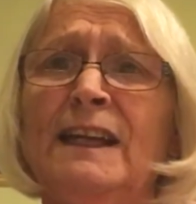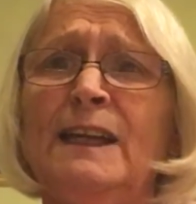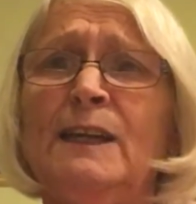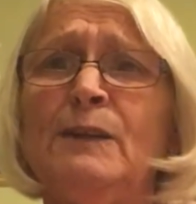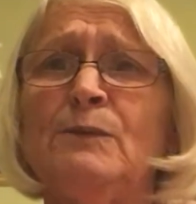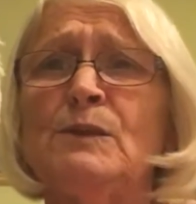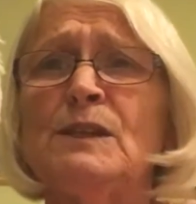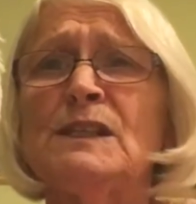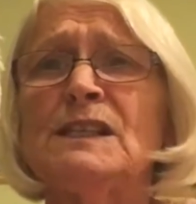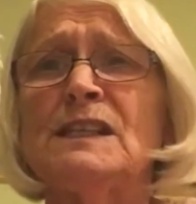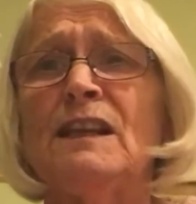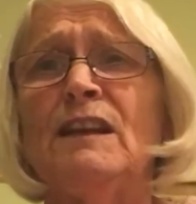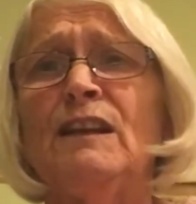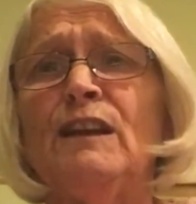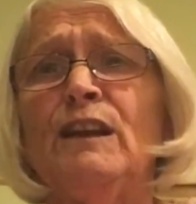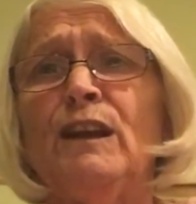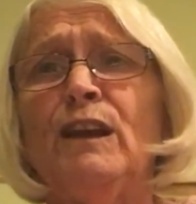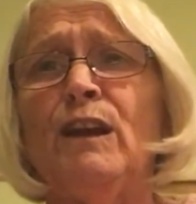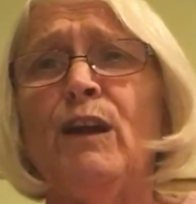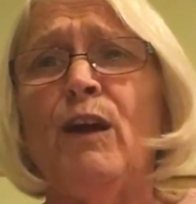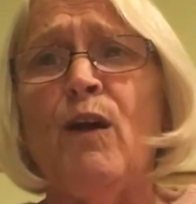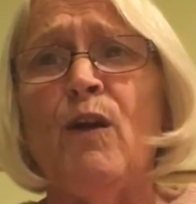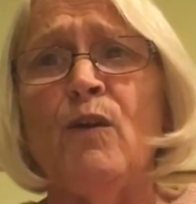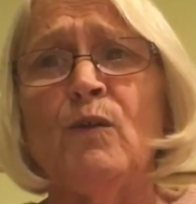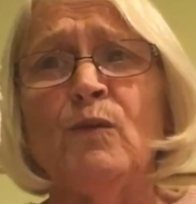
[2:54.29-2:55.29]
It was a
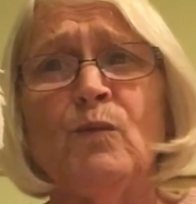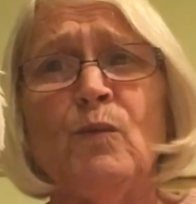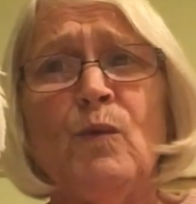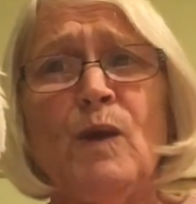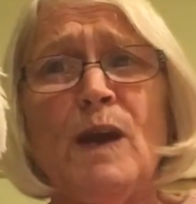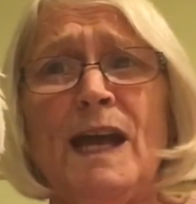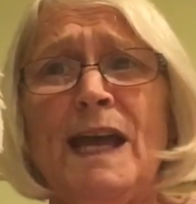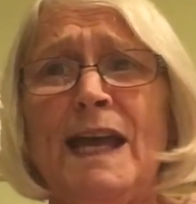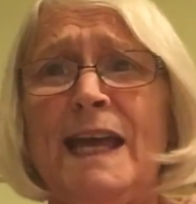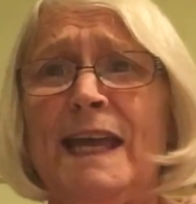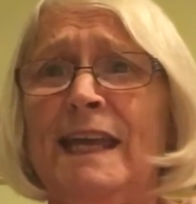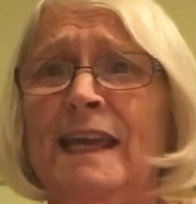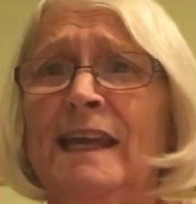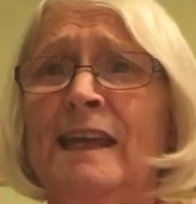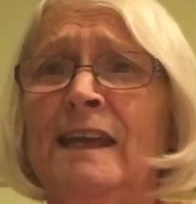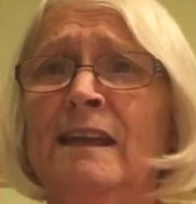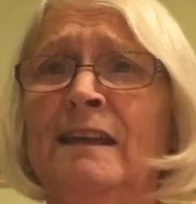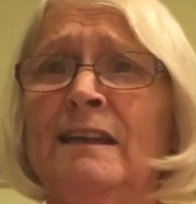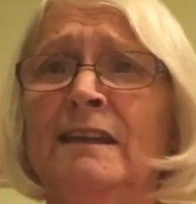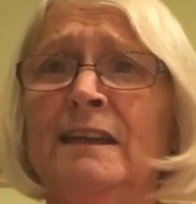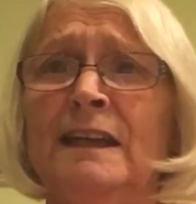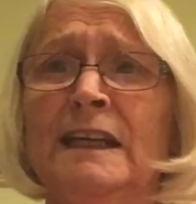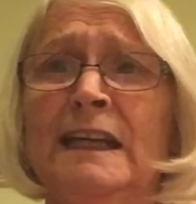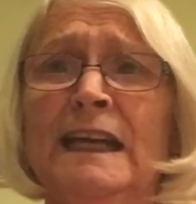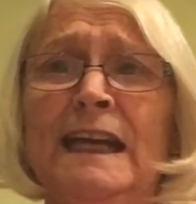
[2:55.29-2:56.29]
long
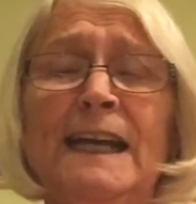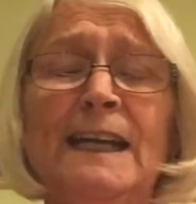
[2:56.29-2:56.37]
way,